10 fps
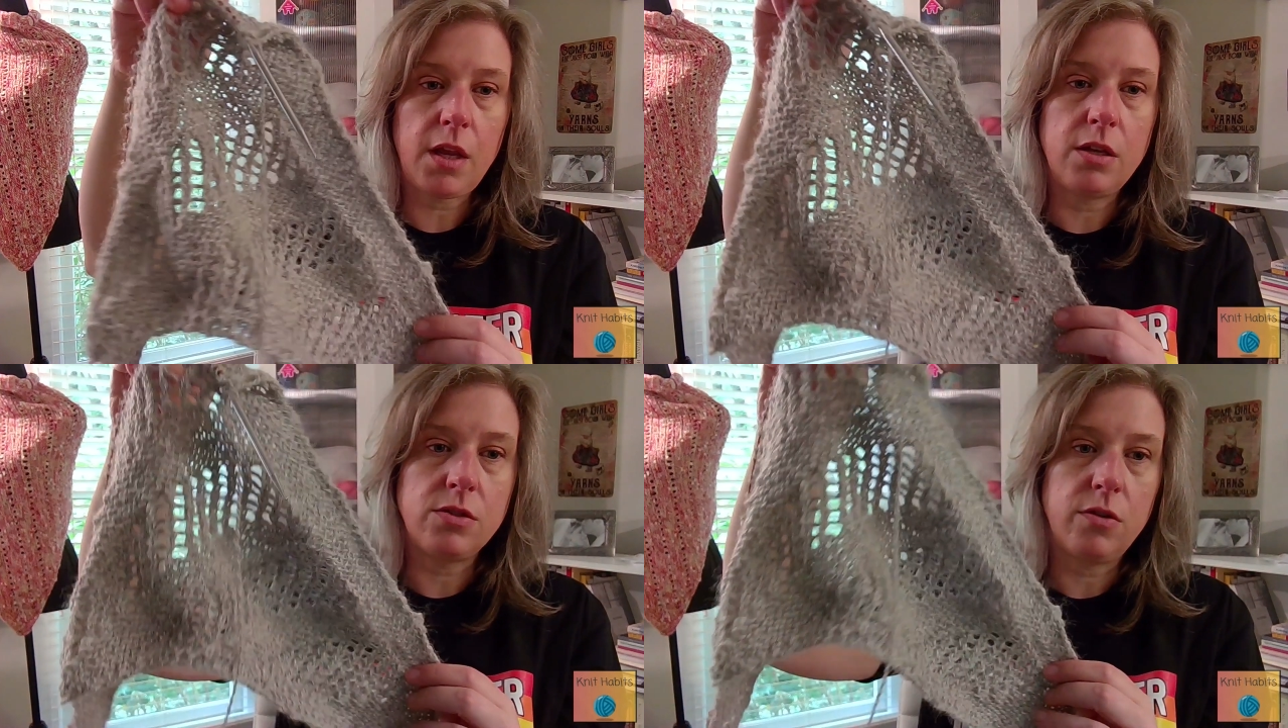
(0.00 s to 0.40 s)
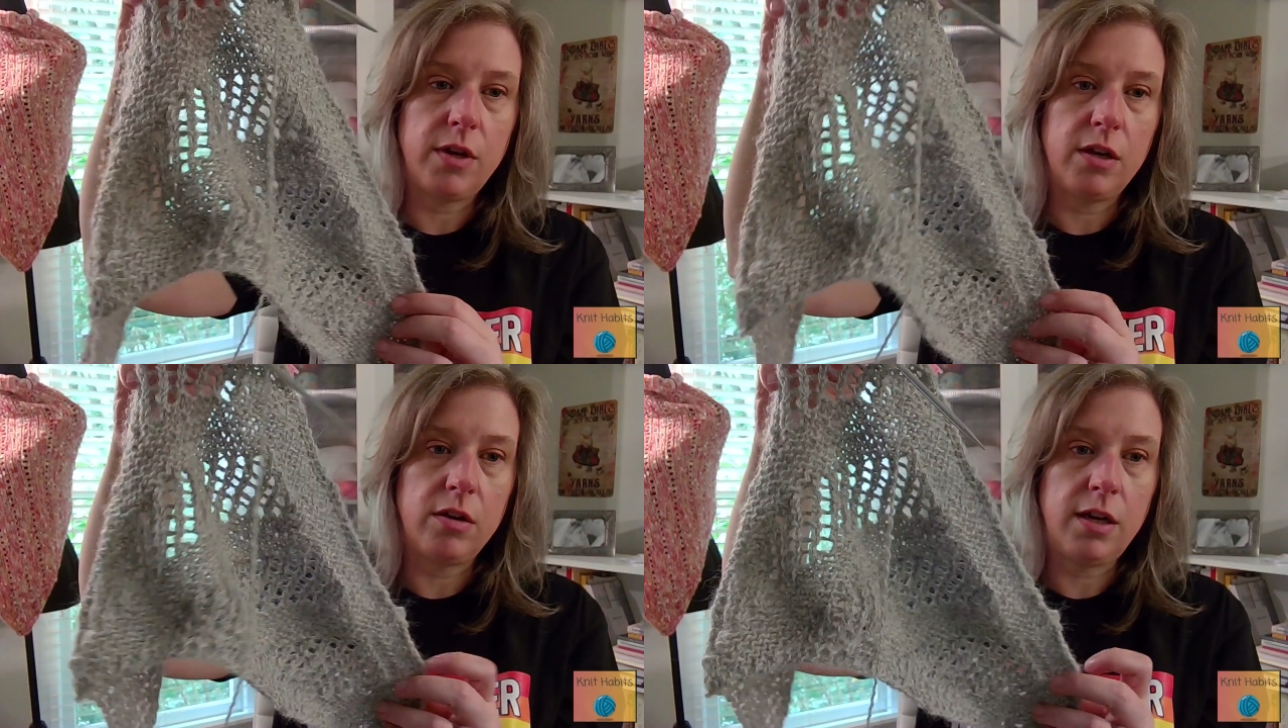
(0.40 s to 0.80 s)
So
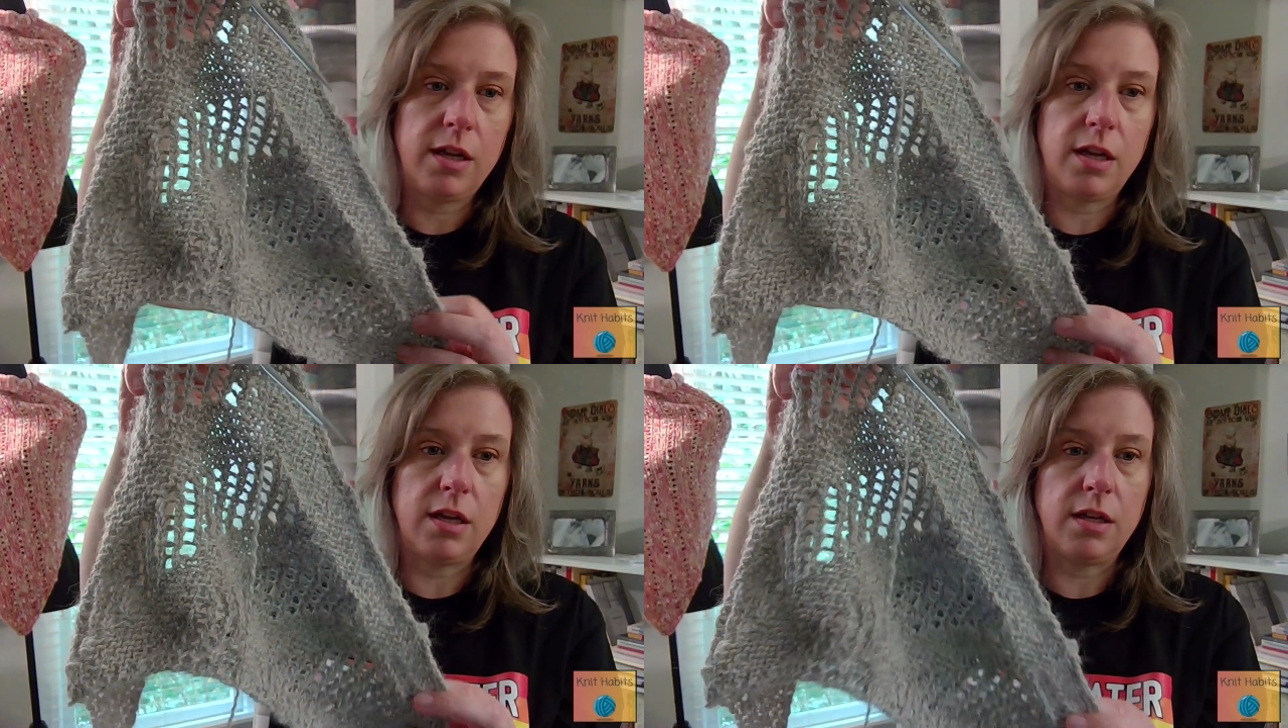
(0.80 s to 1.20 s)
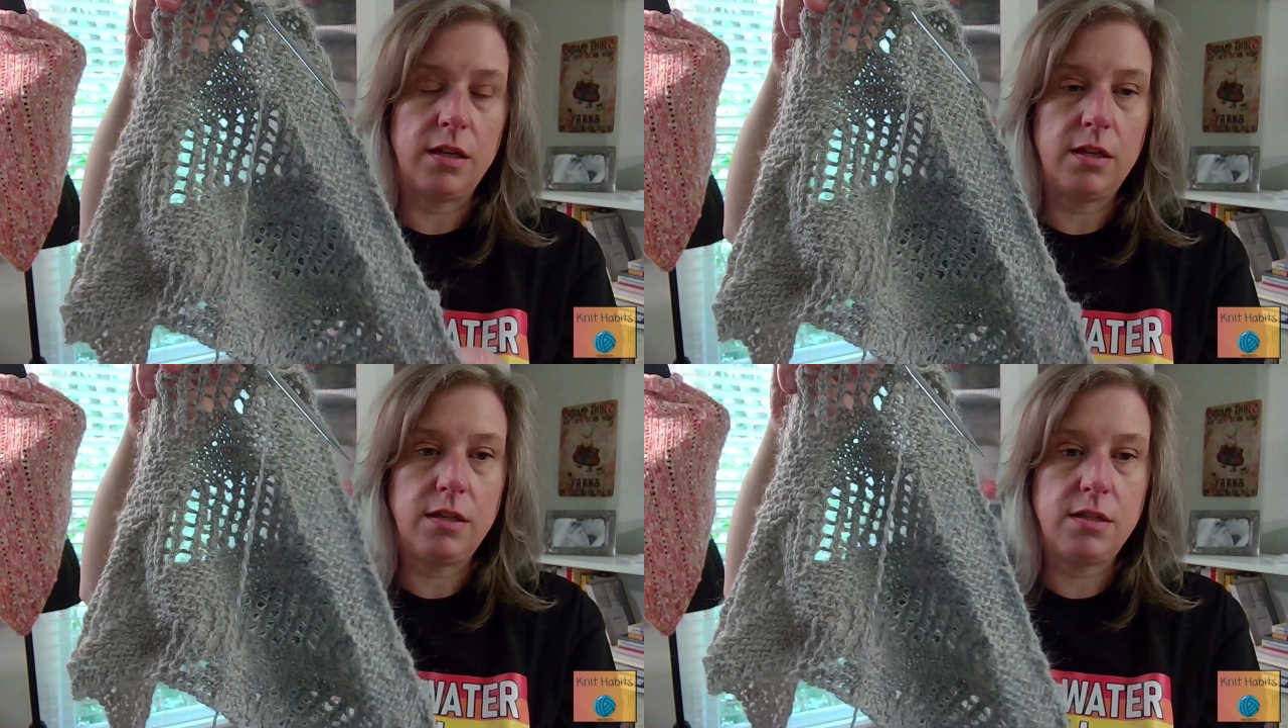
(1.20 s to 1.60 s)
here it
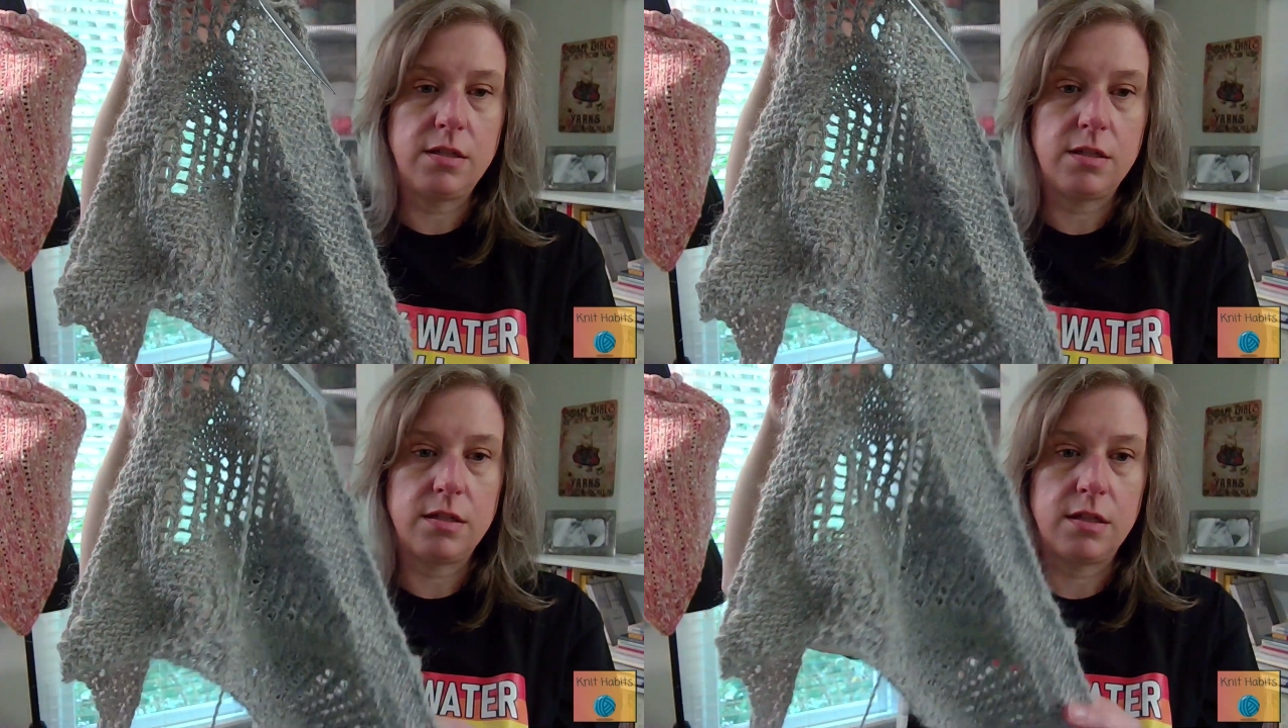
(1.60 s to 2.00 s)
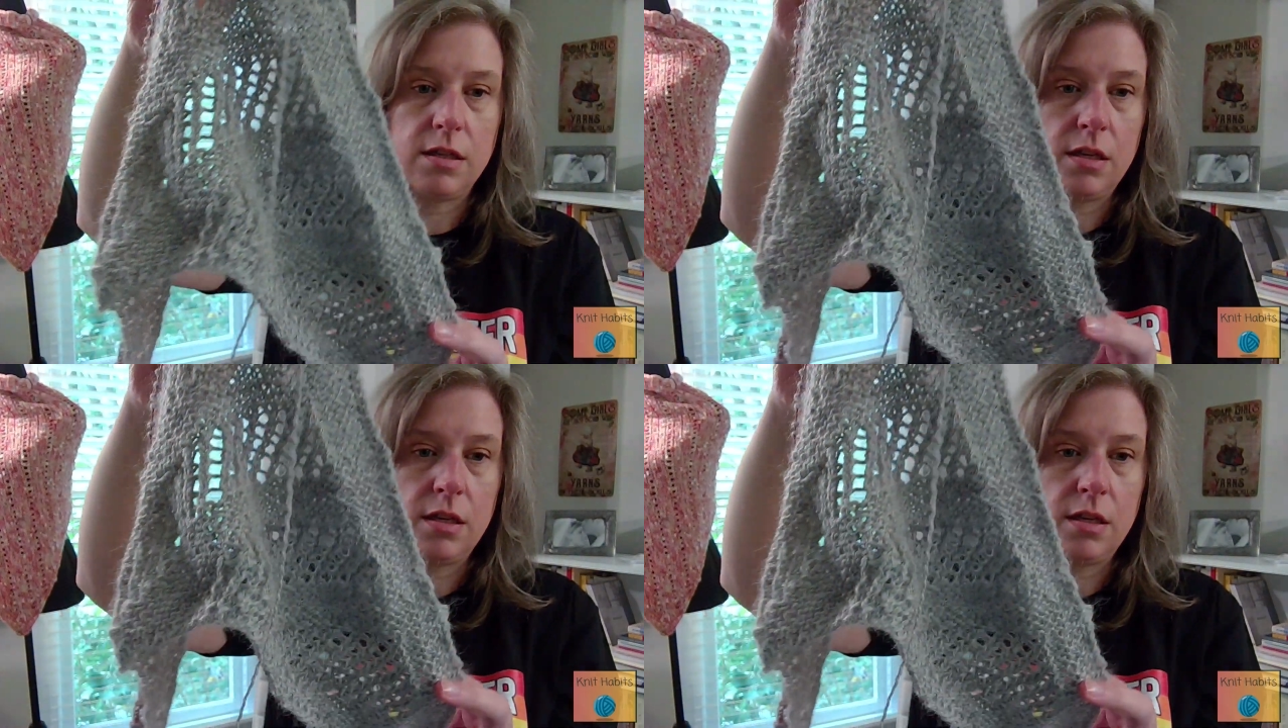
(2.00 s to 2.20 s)
is.